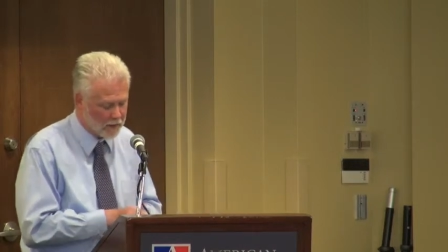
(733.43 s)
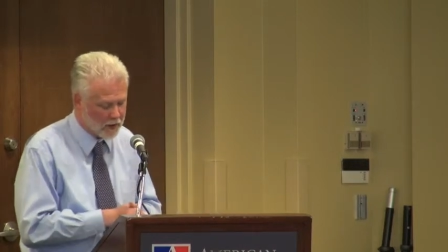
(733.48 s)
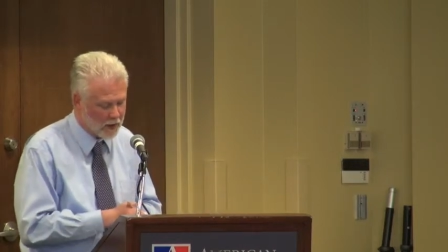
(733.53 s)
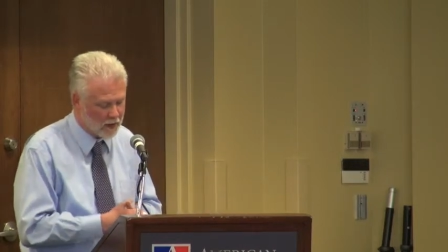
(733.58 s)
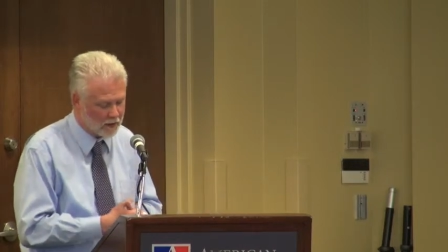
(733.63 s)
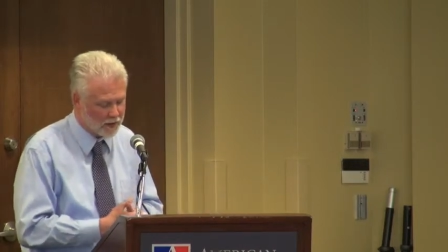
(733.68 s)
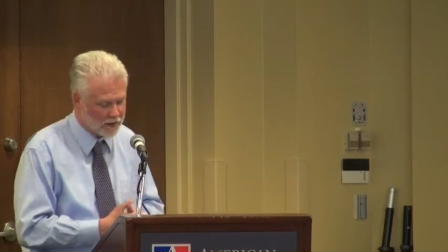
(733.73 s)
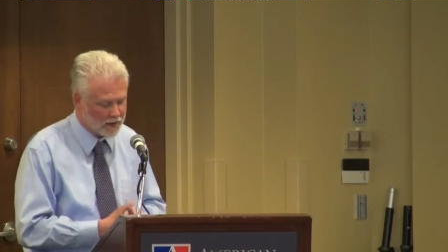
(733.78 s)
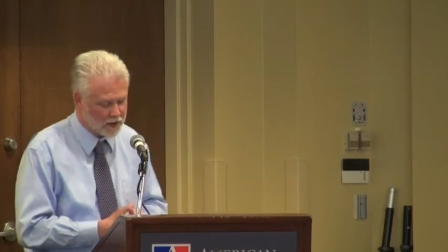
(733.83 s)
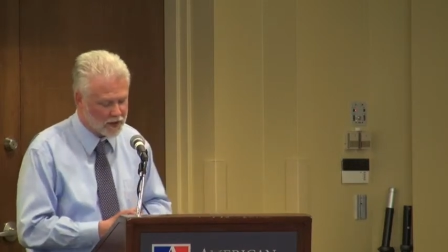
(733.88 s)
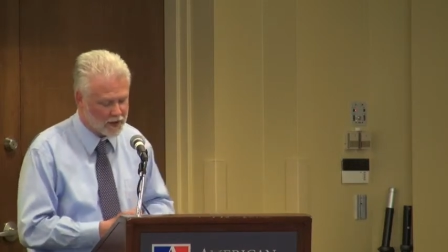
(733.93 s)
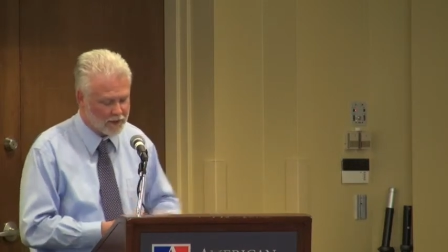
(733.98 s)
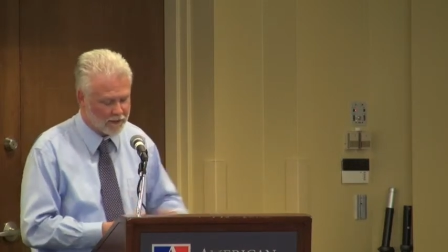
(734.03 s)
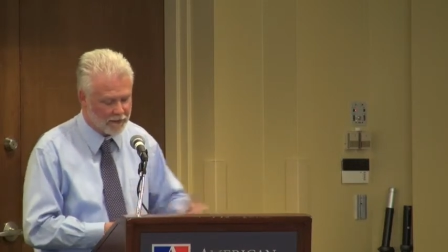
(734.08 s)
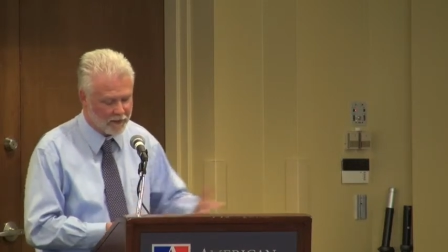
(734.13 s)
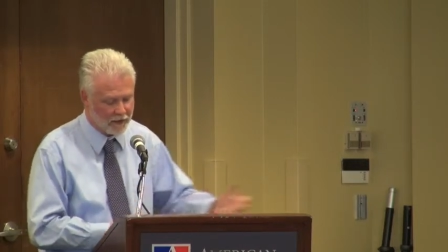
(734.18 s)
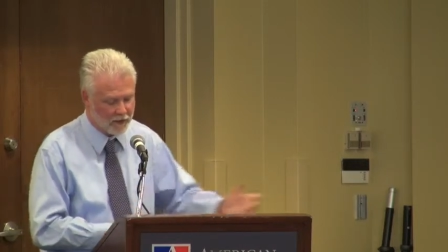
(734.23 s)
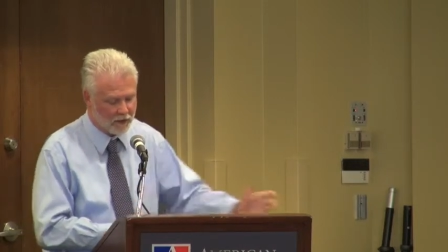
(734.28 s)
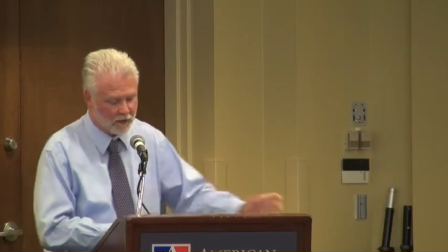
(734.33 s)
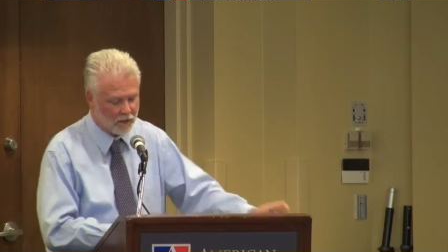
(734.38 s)
colleague
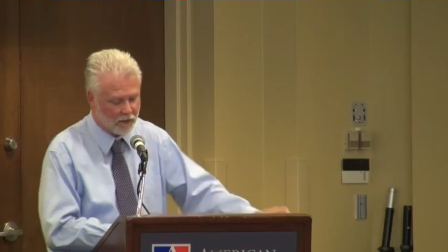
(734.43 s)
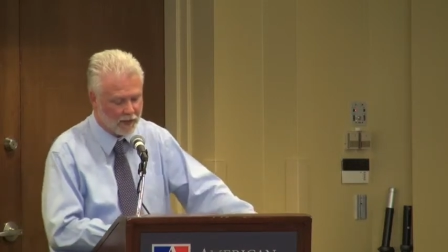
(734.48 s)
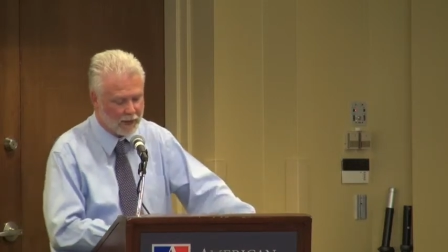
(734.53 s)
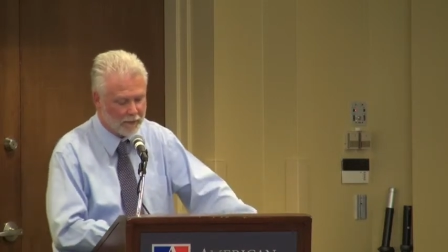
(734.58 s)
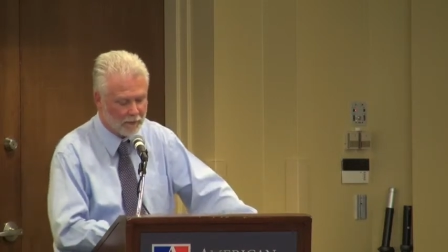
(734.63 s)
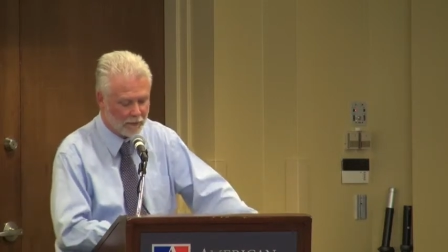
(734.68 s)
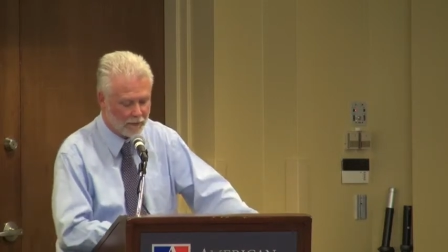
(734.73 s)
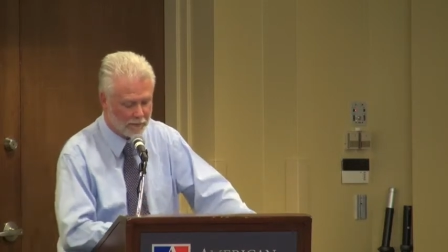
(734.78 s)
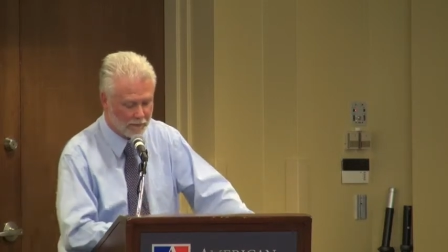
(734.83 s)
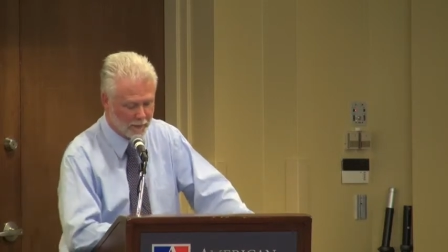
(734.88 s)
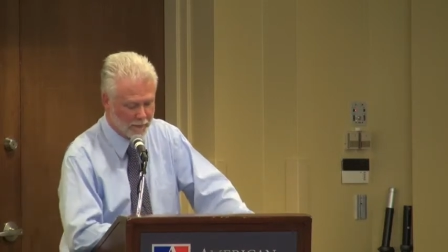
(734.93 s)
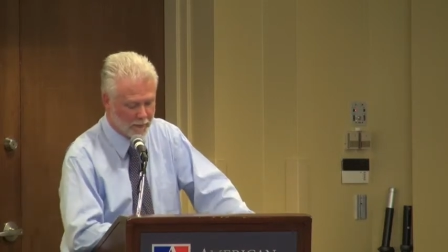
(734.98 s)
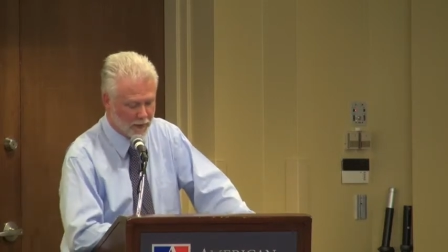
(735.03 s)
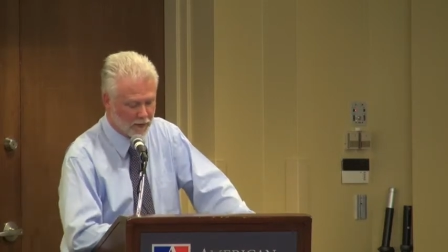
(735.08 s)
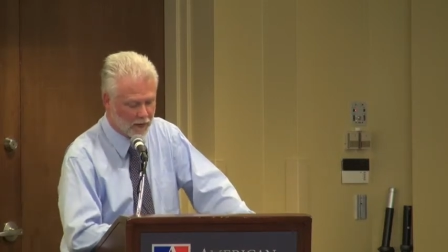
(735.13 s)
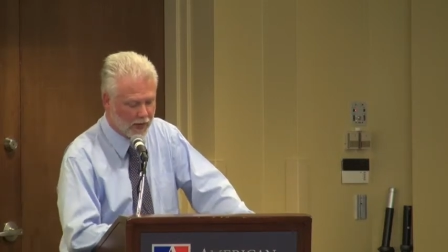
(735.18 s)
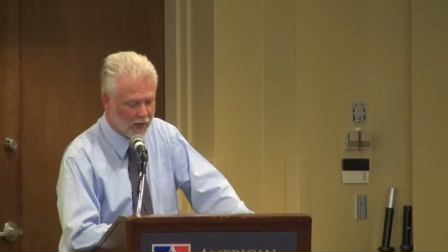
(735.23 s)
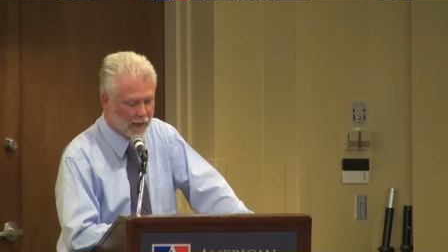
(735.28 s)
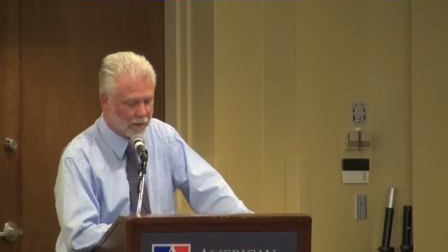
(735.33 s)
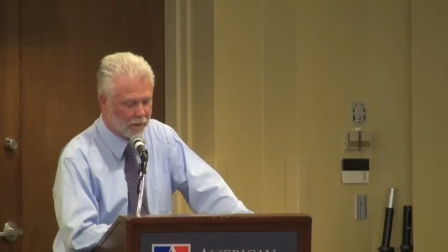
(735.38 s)
Stefan Kramer from the
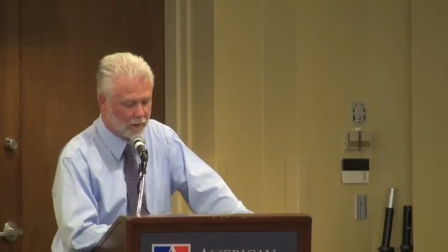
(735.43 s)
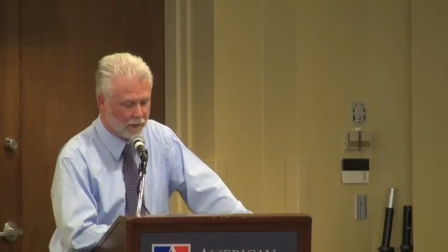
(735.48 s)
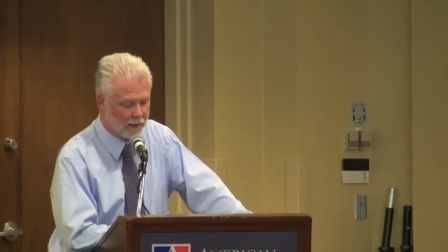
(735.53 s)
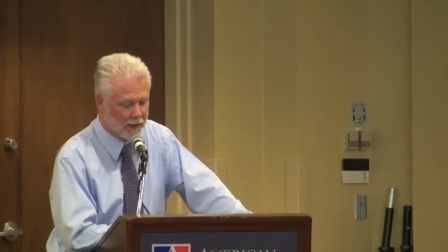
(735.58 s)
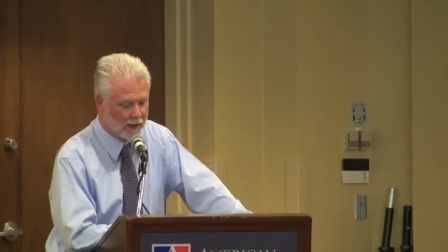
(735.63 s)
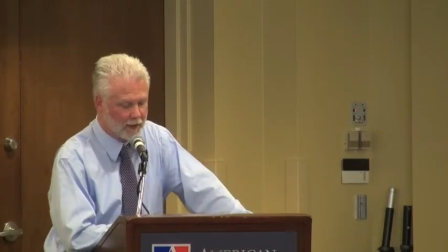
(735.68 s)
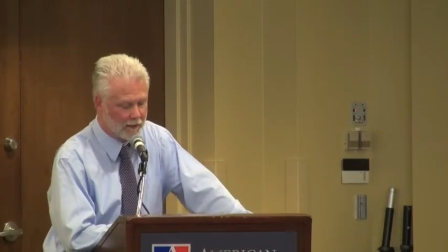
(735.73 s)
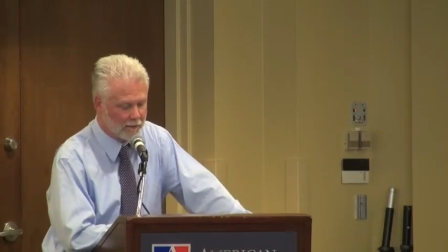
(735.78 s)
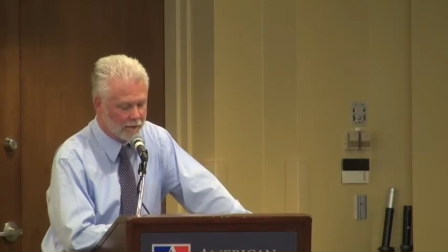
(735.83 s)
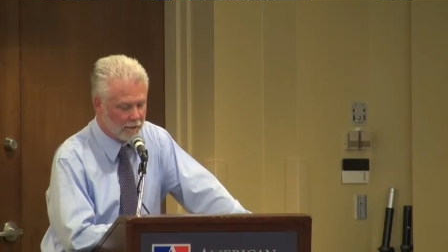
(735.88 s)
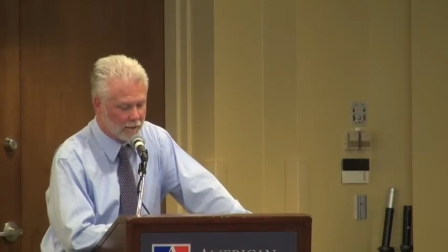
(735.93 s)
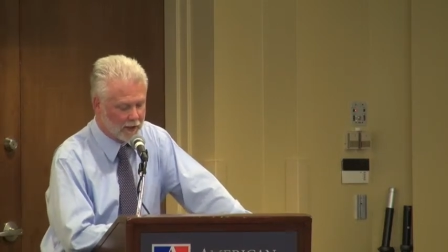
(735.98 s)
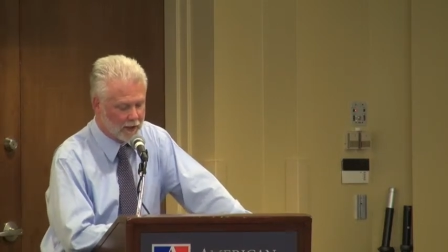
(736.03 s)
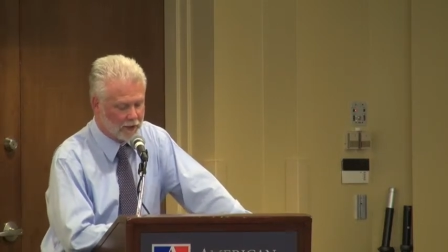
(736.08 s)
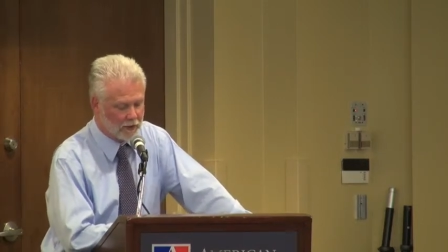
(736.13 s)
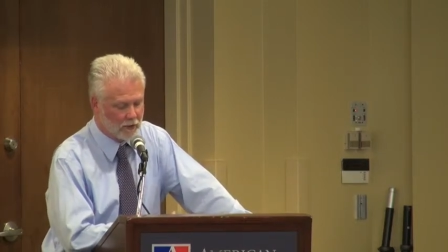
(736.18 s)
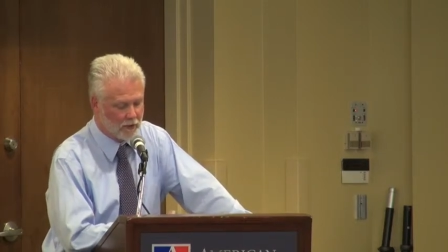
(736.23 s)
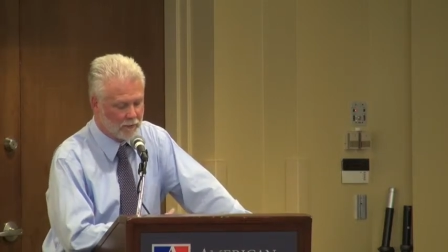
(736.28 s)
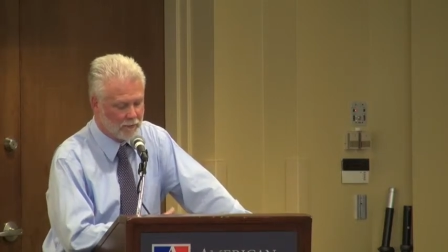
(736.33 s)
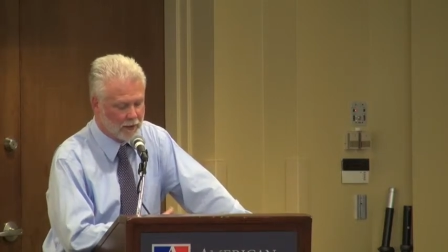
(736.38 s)
library and
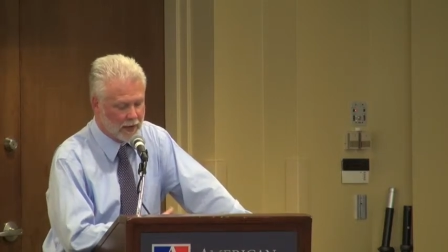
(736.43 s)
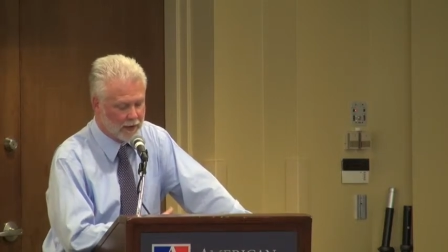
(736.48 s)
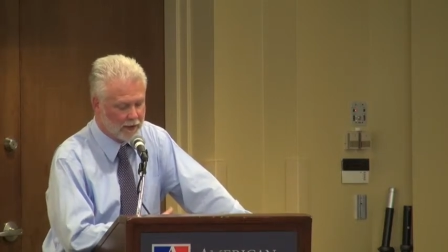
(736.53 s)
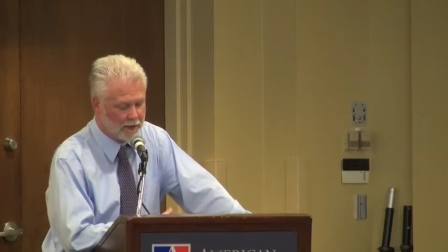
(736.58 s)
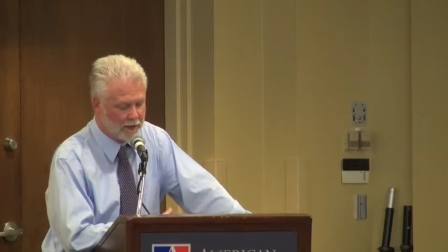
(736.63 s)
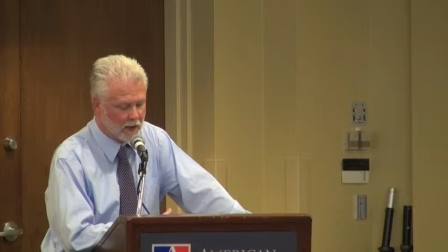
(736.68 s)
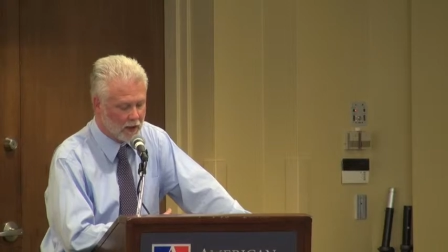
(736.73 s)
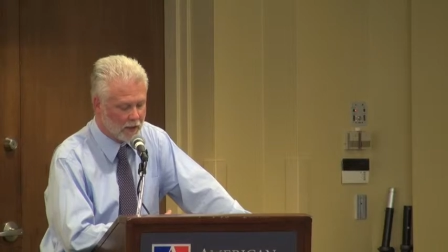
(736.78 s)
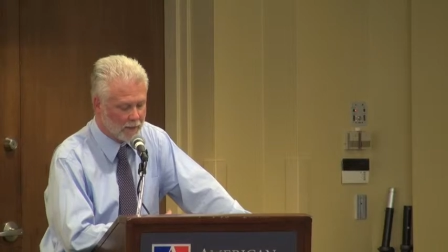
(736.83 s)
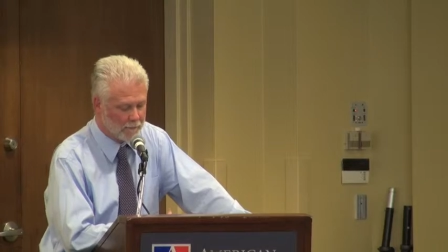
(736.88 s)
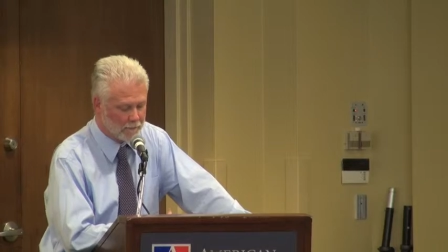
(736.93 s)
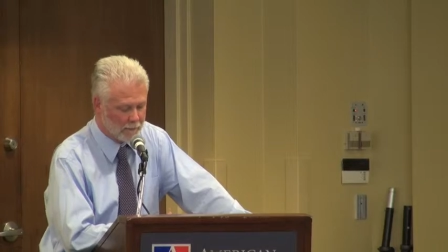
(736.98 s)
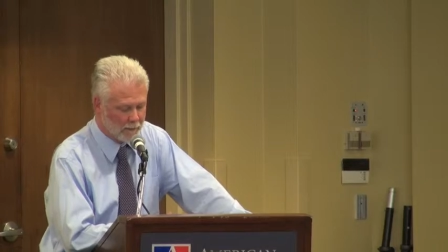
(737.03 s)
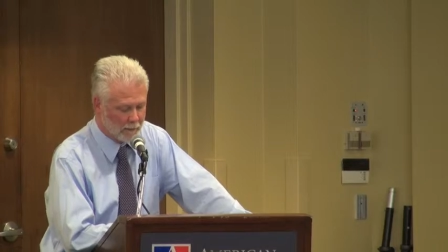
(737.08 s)
Fernando Benadon